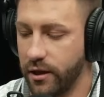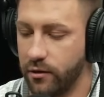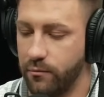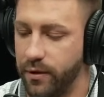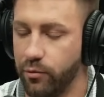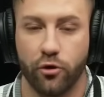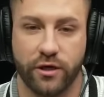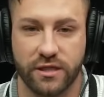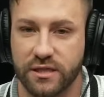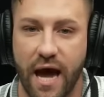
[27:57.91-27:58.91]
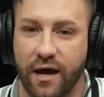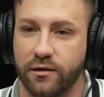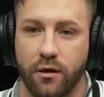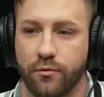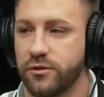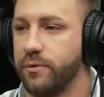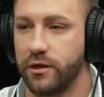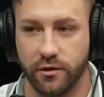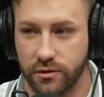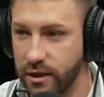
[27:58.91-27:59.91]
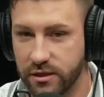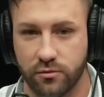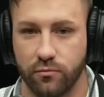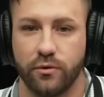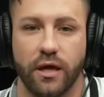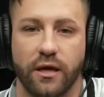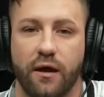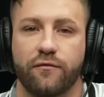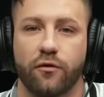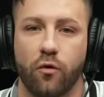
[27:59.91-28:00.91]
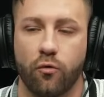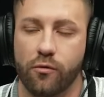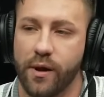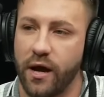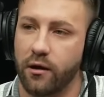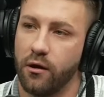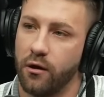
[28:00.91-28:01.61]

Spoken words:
Like, people look at sack numbers because that's getting after the quarterback.